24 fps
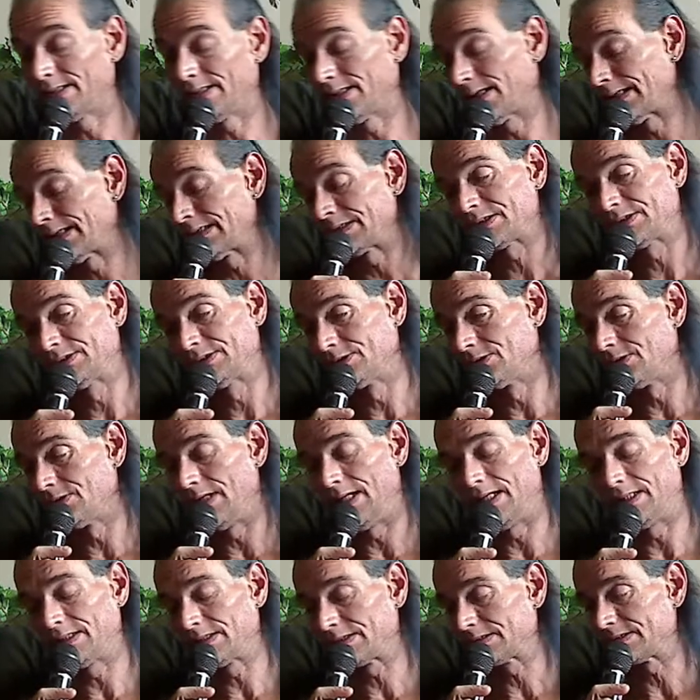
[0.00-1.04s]
I still
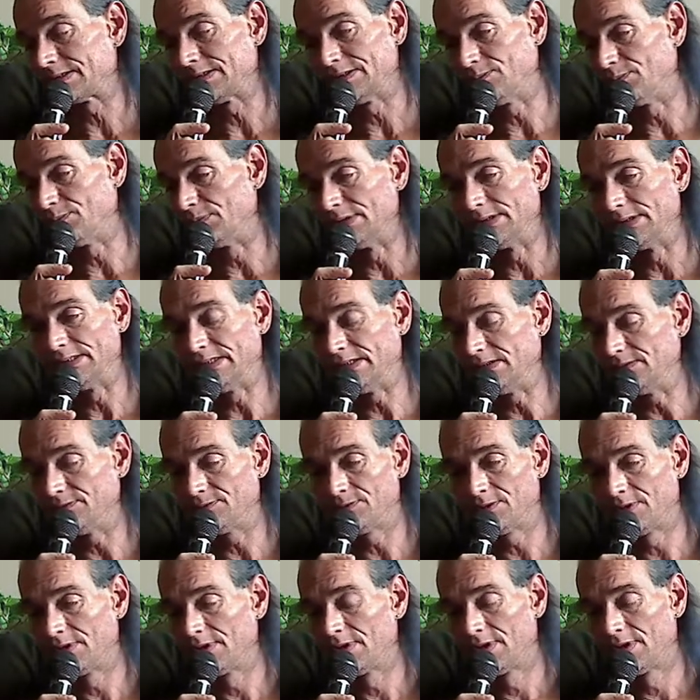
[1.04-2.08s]
honestly believe
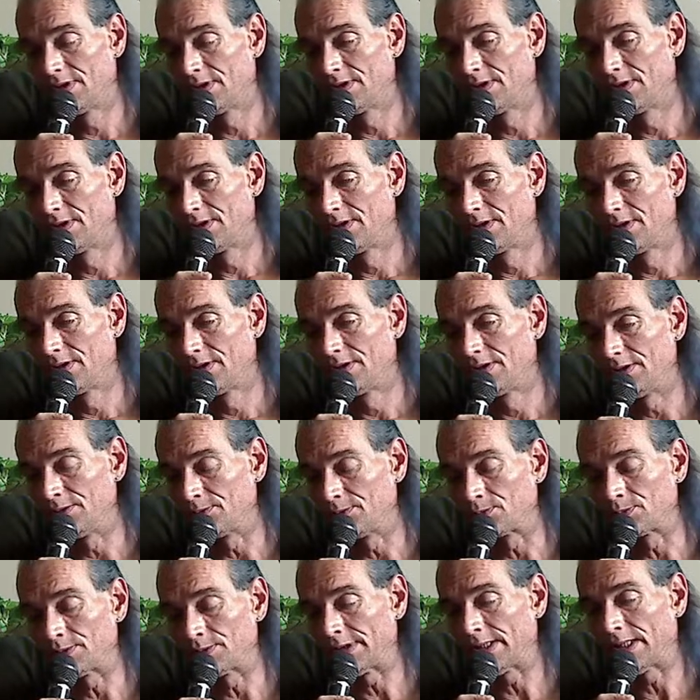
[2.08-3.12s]
that
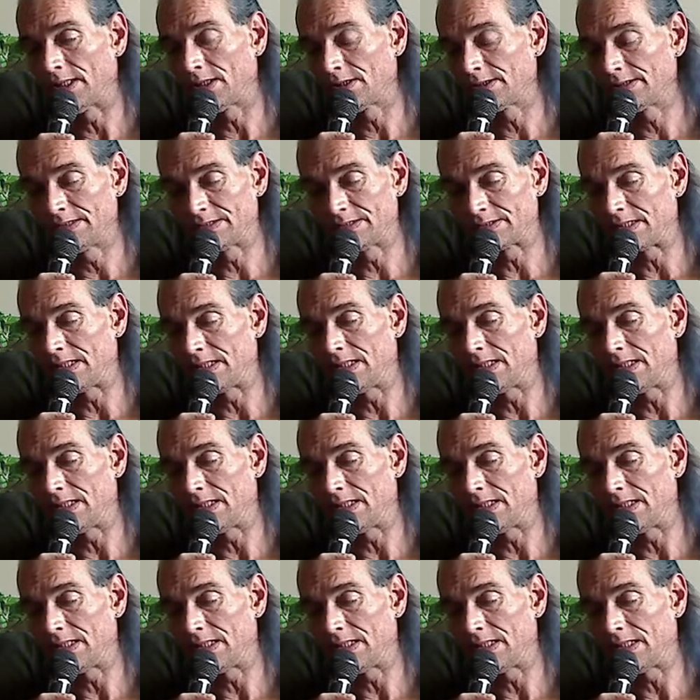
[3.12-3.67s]
reality is a